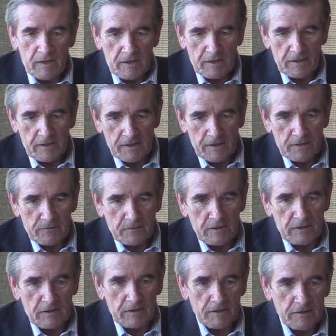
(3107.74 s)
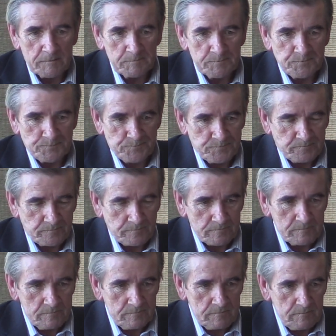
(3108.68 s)
the
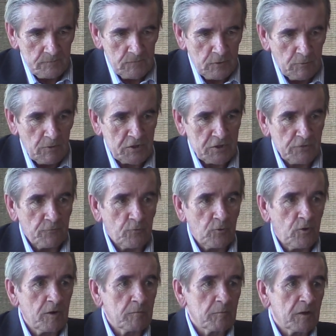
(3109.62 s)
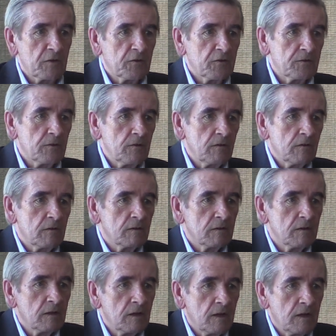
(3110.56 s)
Russian foreign minister
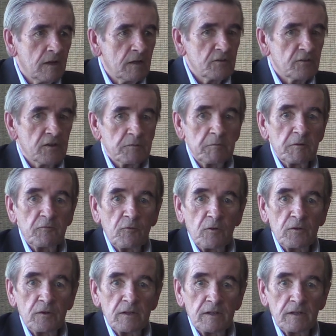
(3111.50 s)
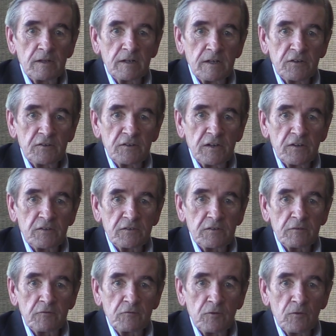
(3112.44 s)
just before the initiation
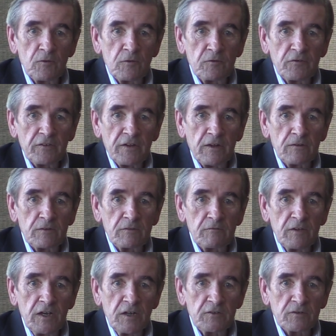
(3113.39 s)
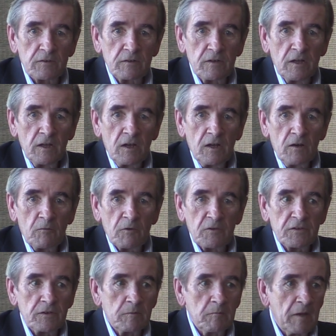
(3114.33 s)
of the full-scale invasion
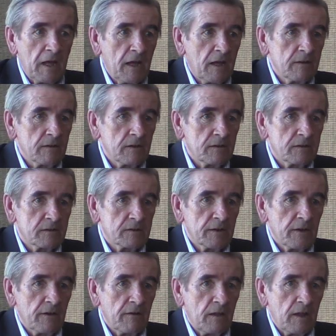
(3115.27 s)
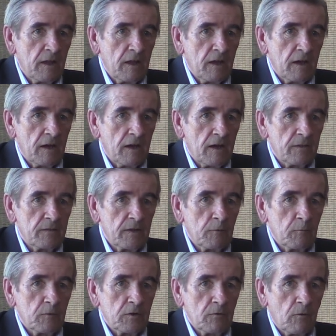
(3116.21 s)
was a demand that they
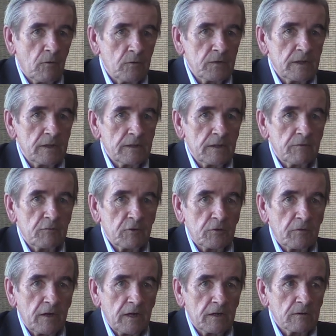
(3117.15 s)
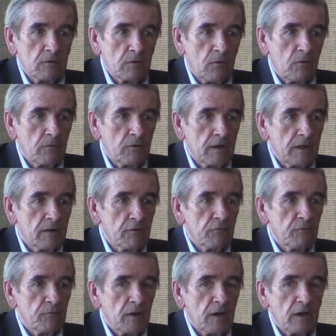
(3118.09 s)
would only leave Ukraine alone
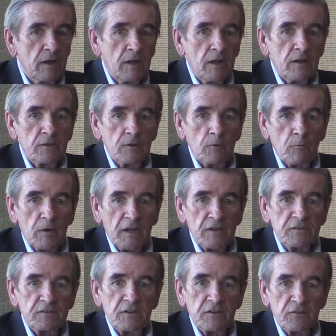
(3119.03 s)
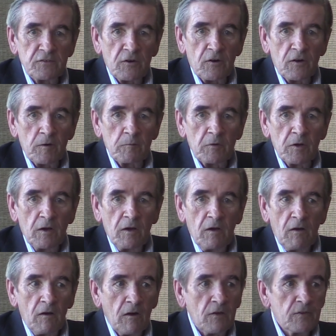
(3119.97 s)
if the West disarmed
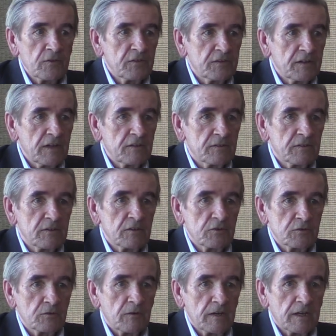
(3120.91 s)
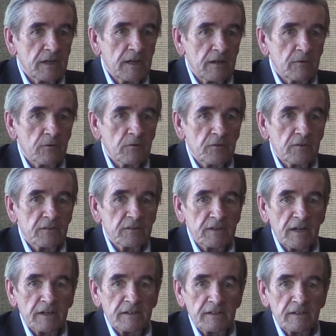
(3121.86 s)
all the states that had joined NATO since
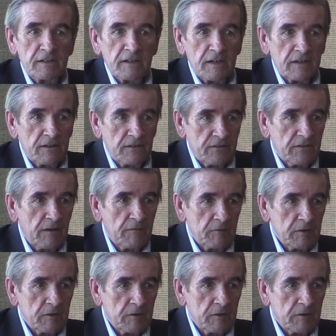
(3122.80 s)
1997.